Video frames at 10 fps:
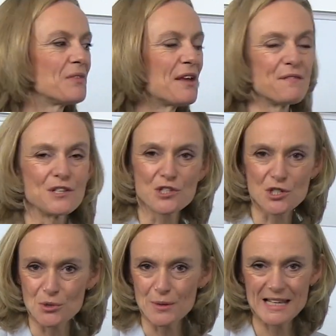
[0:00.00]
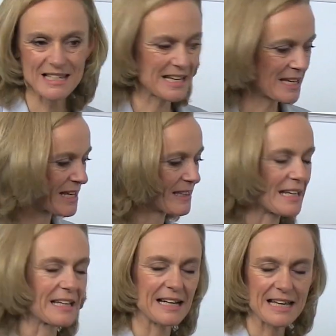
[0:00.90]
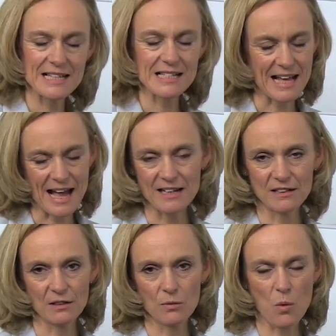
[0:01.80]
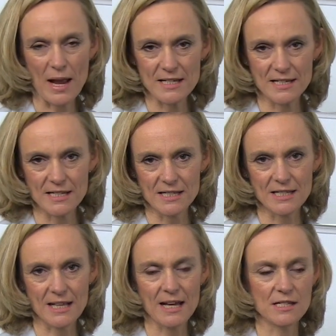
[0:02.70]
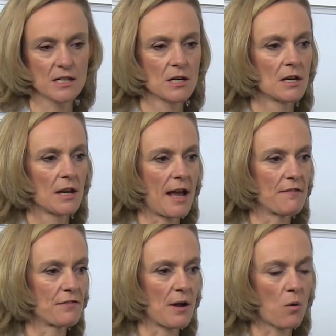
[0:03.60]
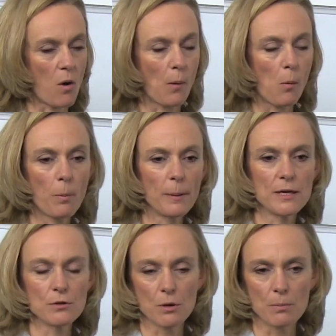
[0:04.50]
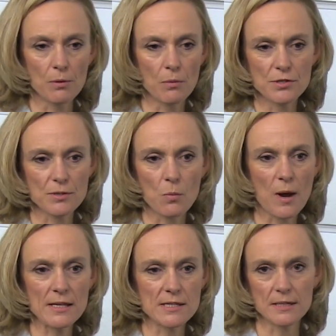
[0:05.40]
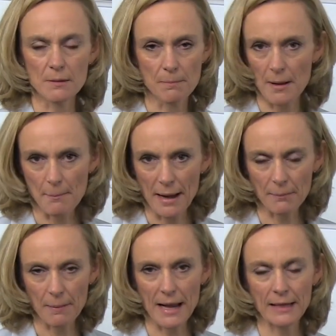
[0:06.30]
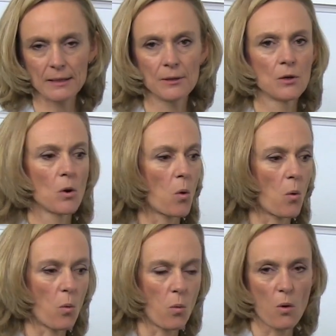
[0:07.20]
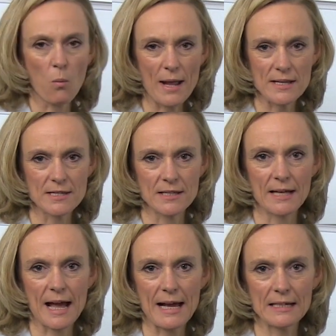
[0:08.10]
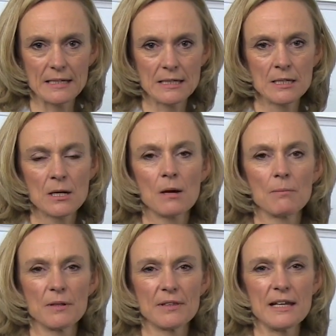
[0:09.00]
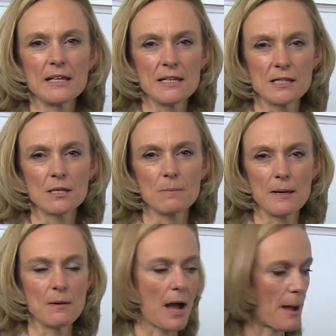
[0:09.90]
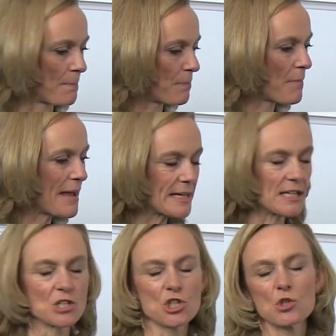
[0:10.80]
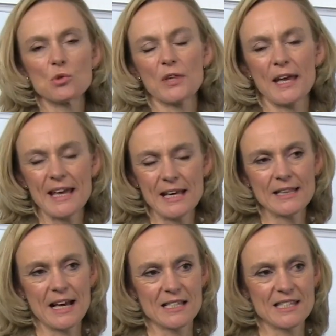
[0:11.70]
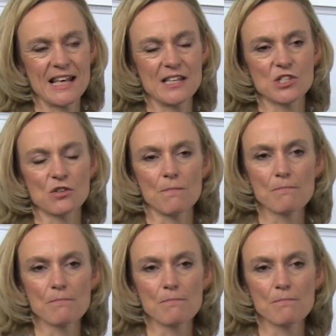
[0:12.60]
If it's too easy, they can easily add weight into that. If they're quite wobbly, you can put some weights in a backpack or weights in the hand, but they need to be making sure they hit that sense of